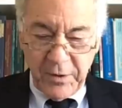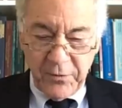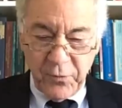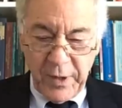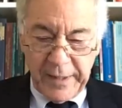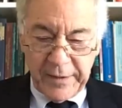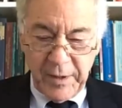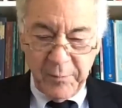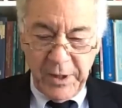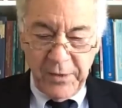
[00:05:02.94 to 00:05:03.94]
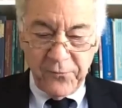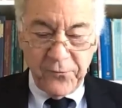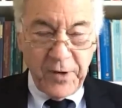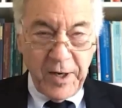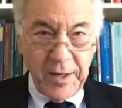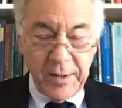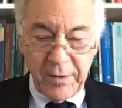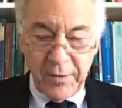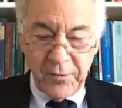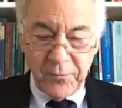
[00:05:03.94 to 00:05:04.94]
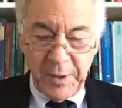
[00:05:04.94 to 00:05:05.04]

contracting by it's